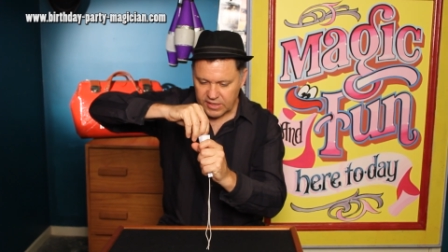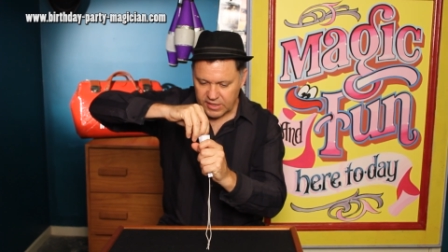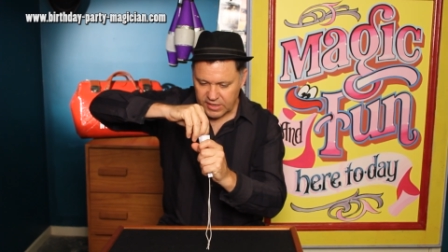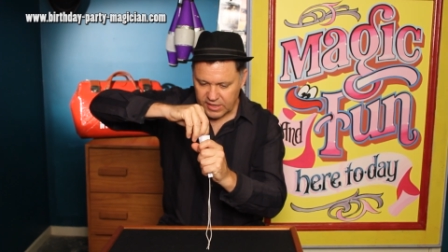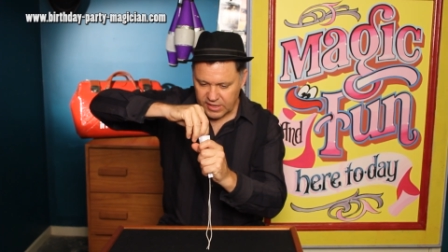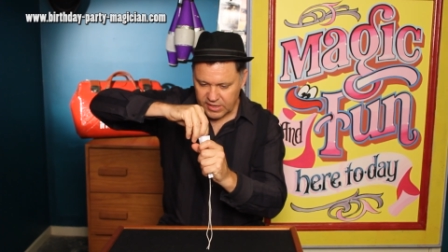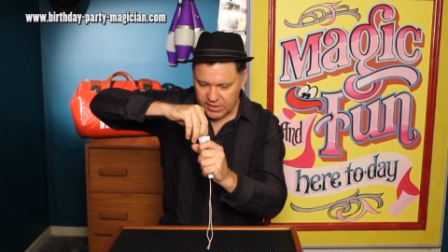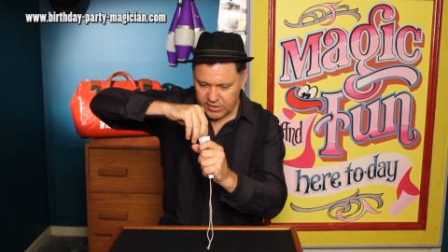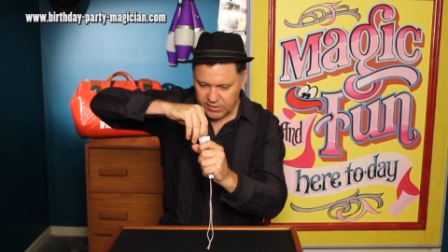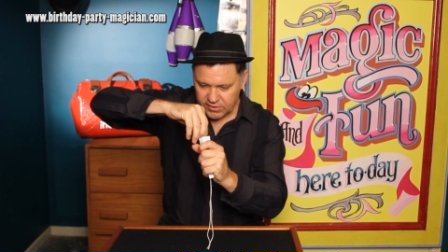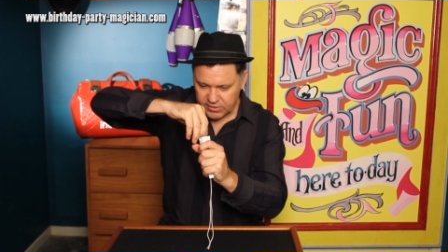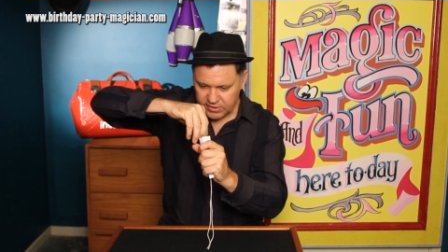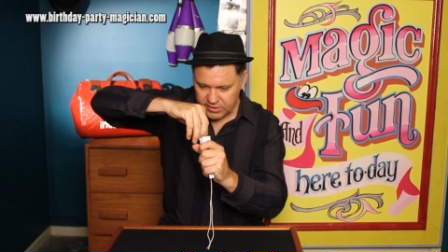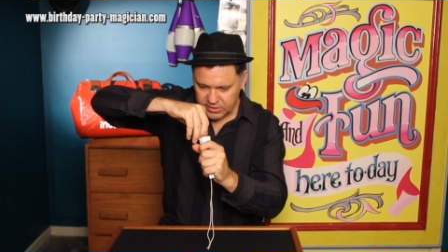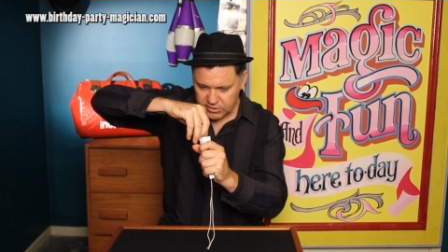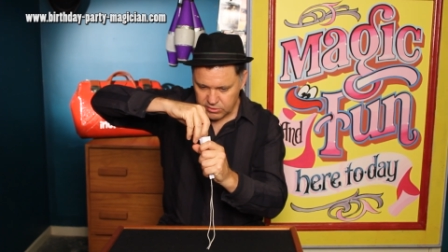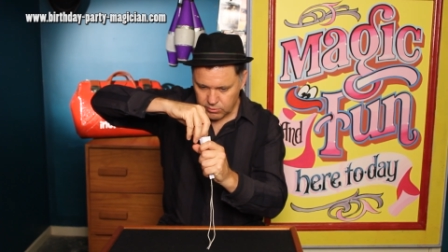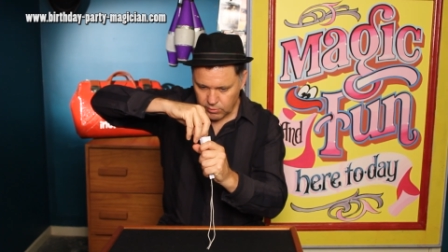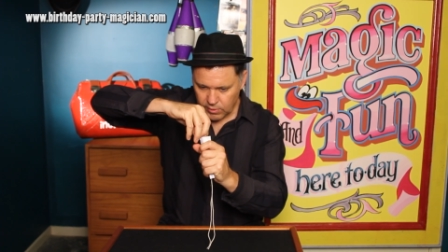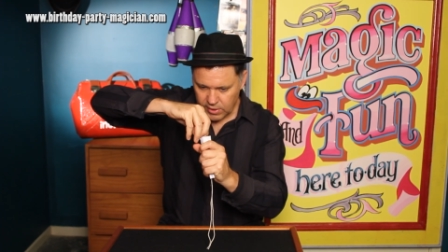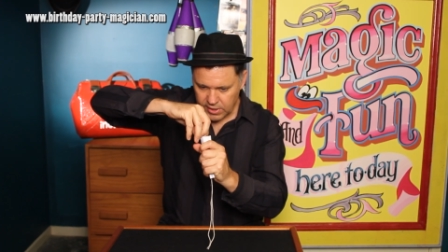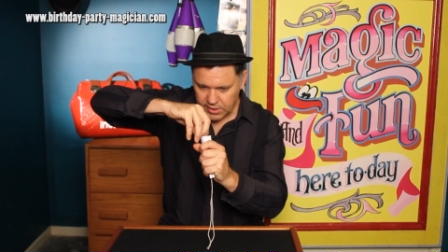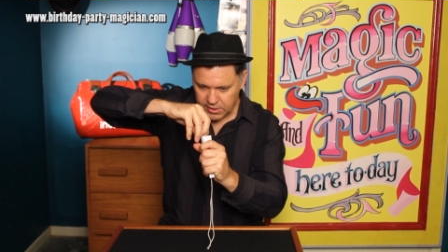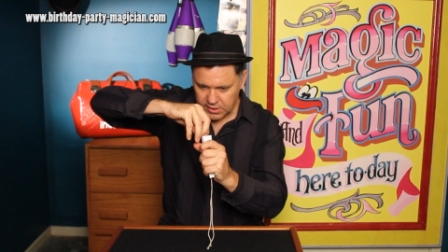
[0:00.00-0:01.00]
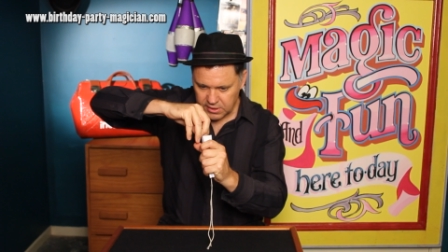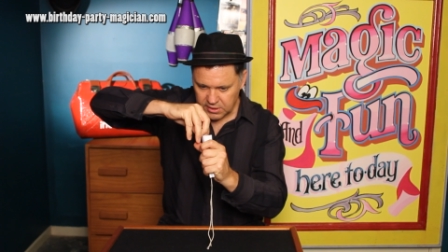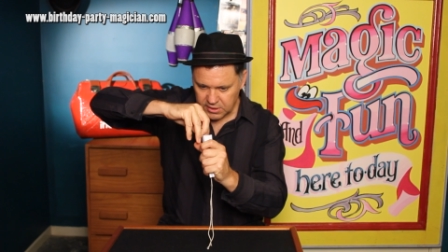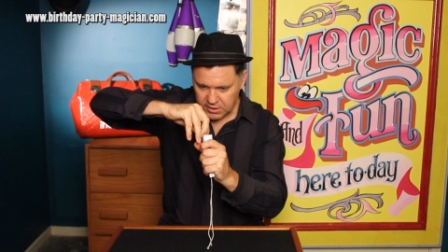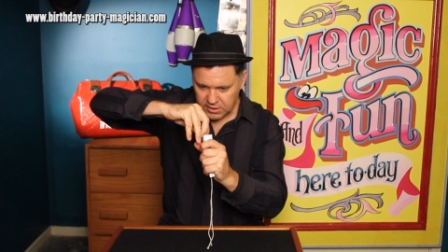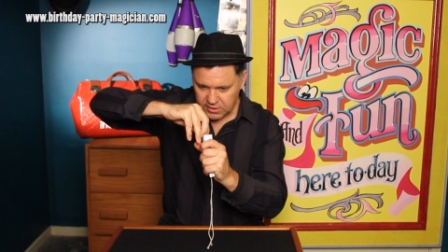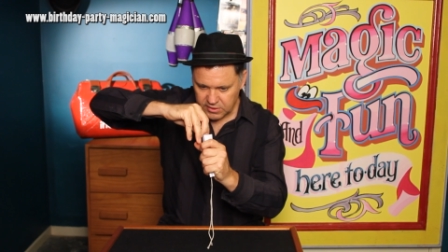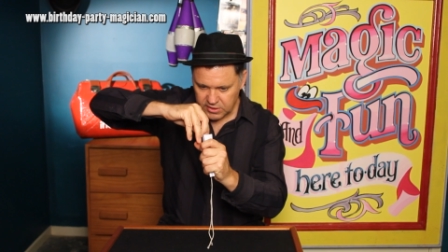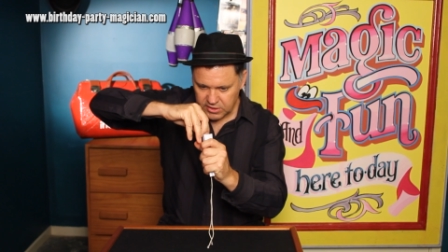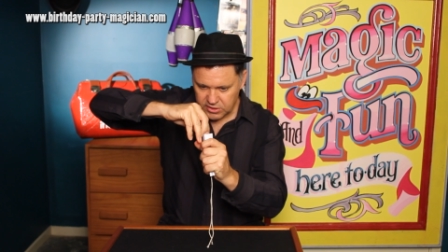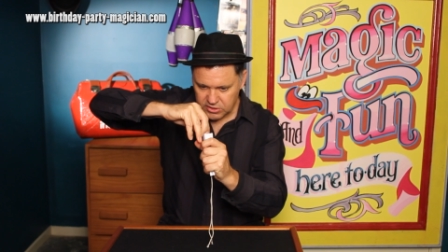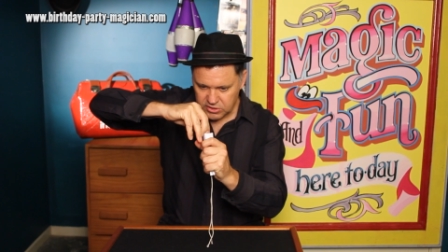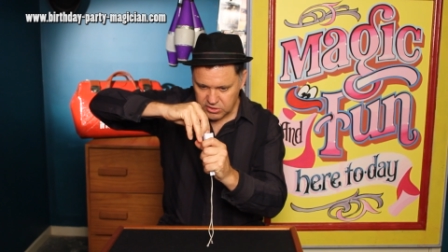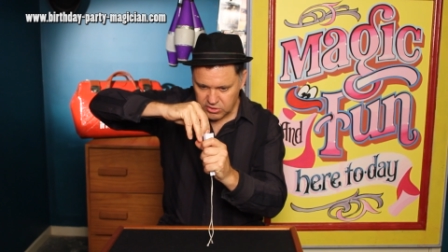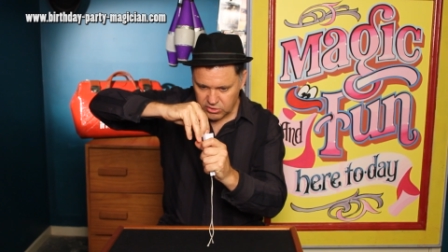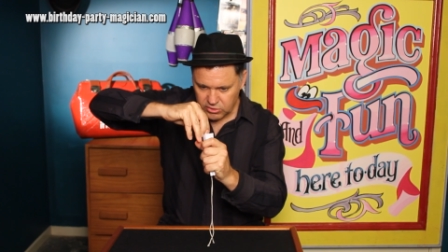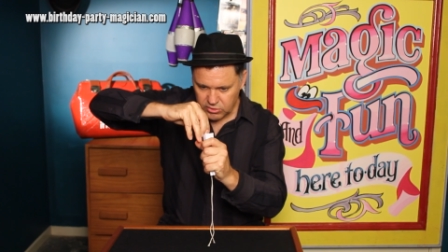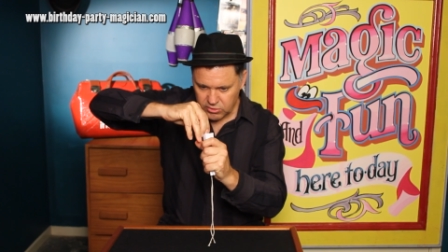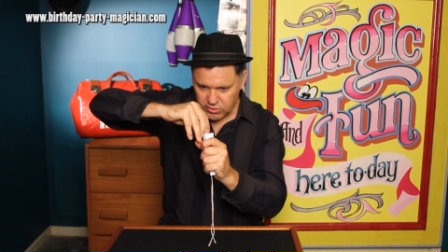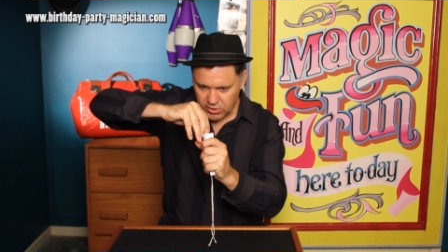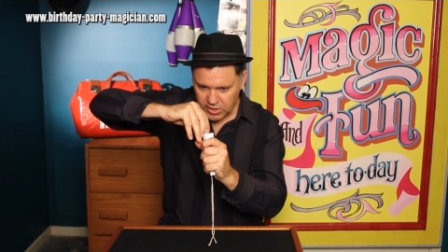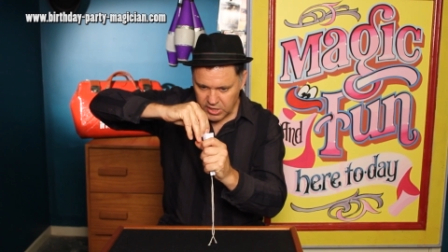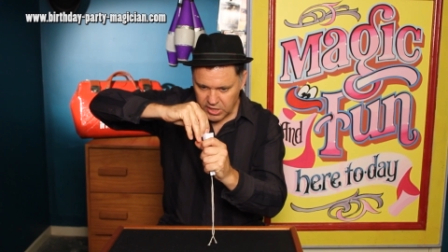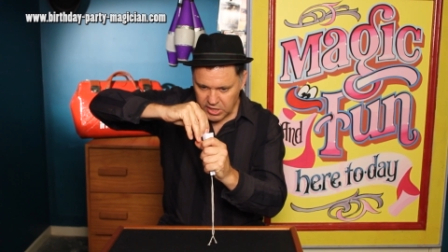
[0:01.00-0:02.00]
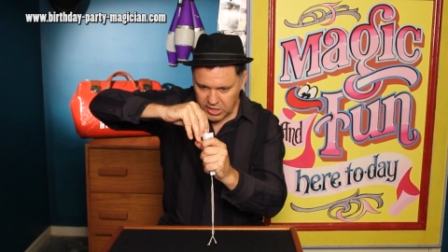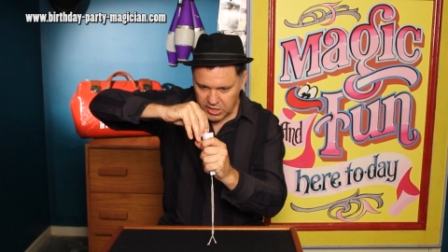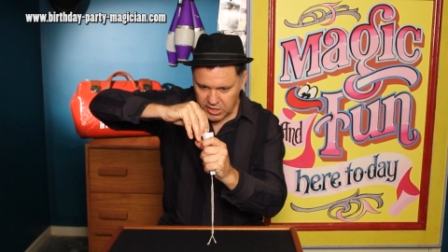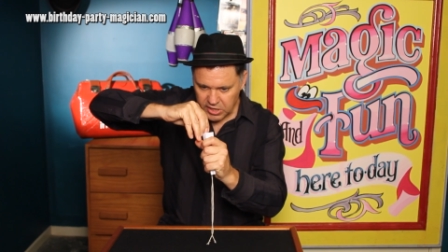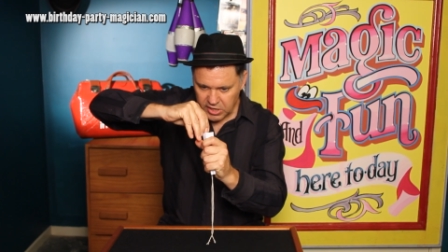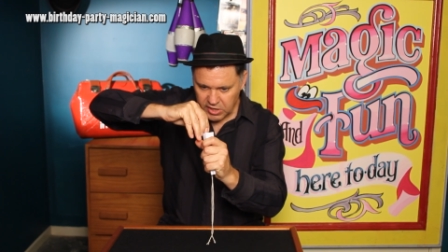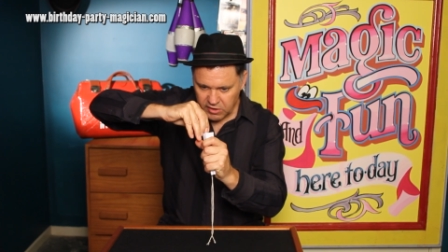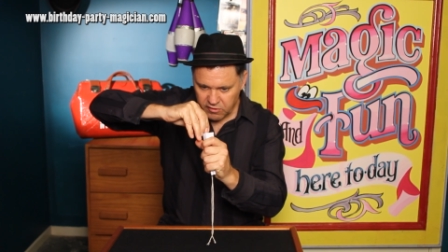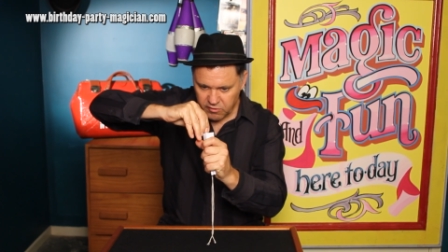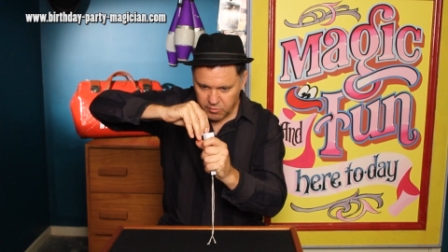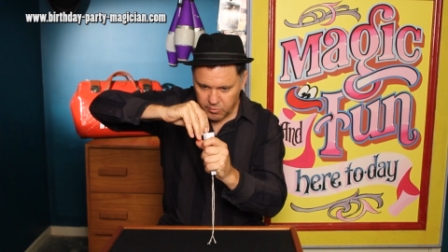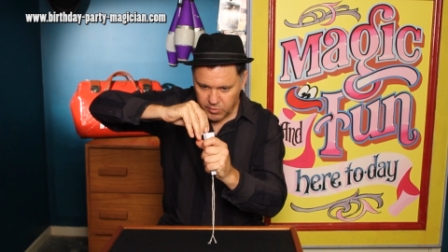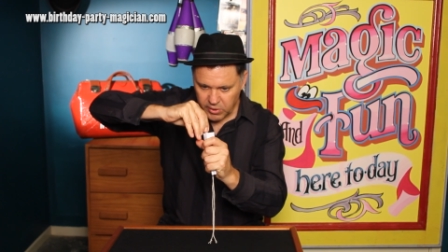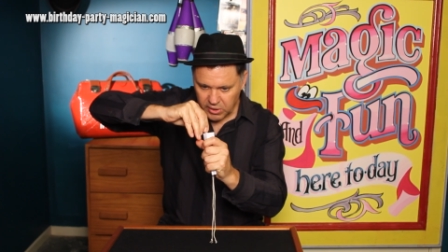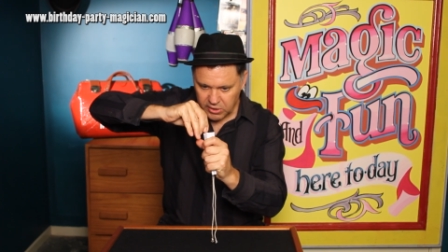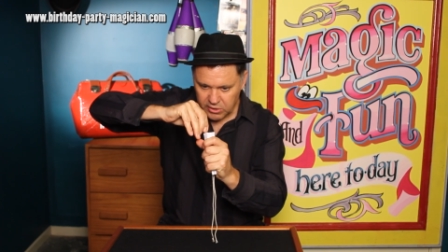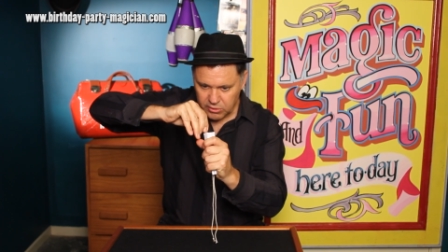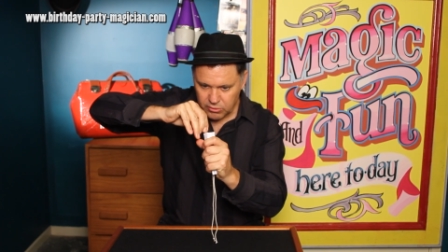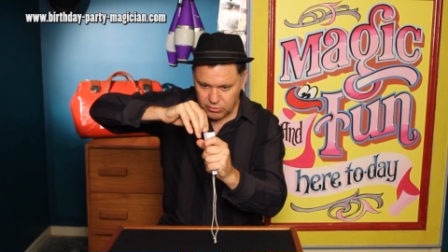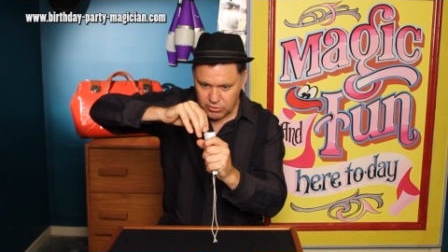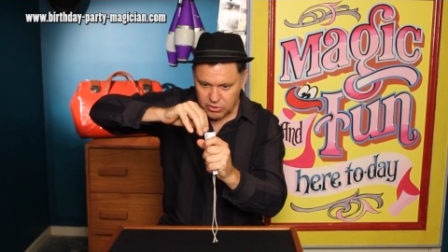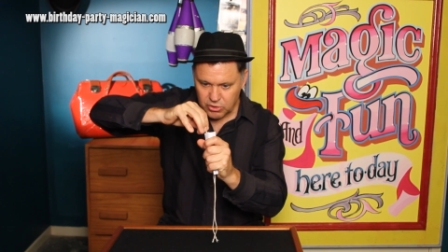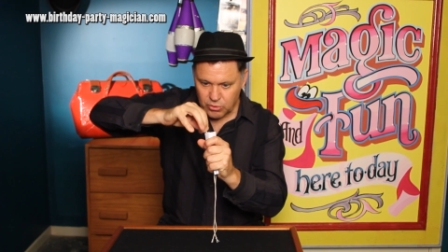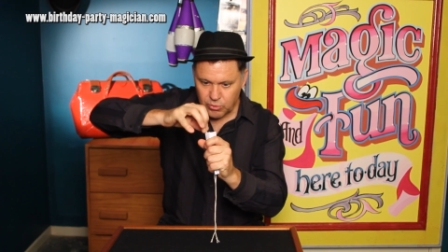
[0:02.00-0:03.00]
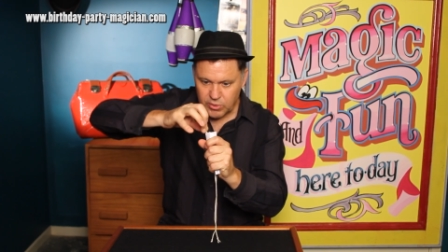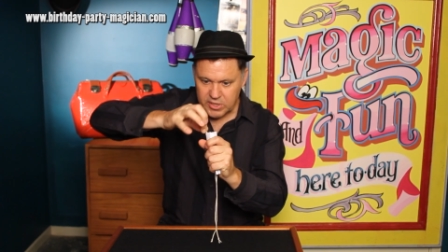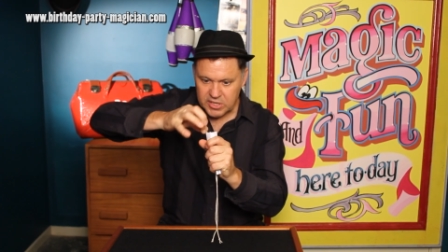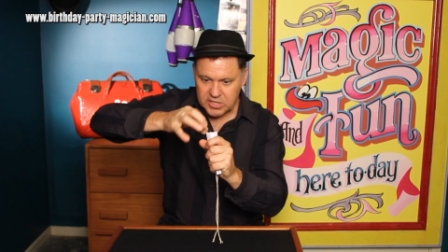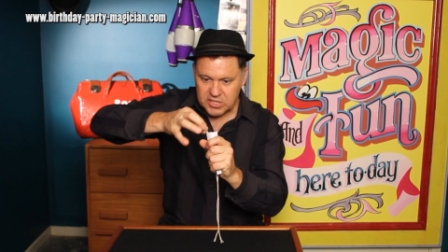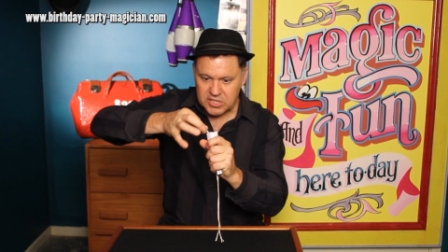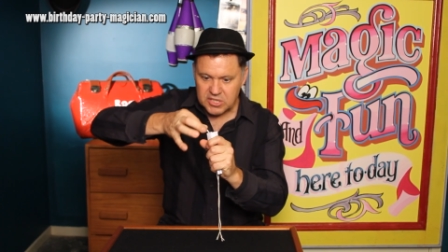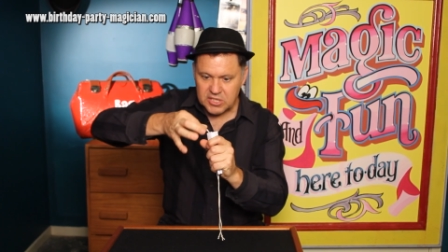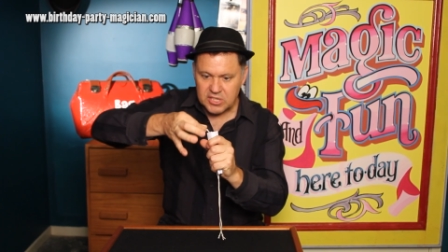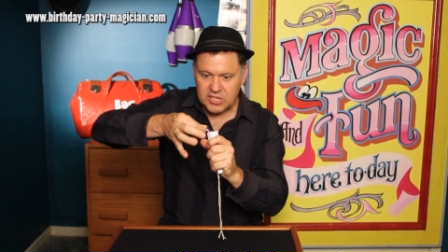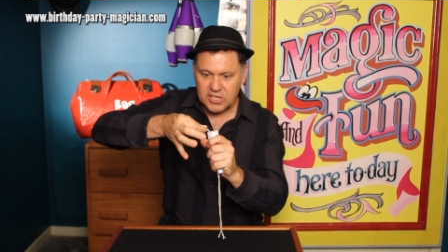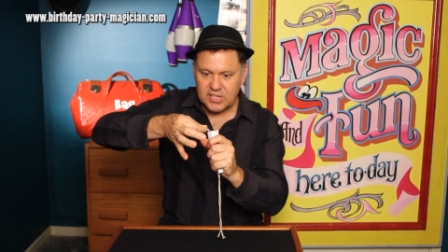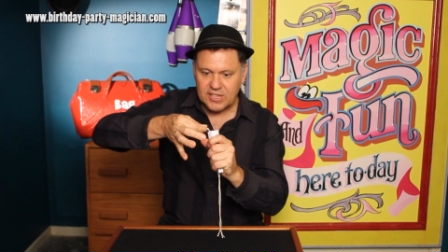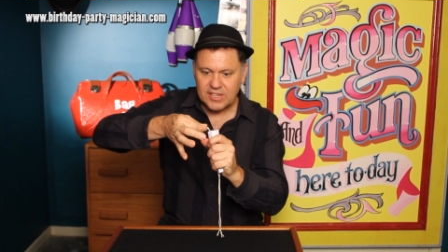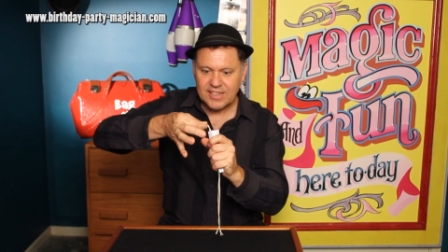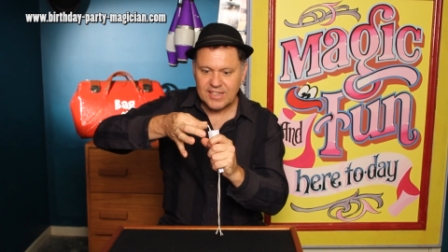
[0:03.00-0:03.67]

hang on there's one there's two give them a little twist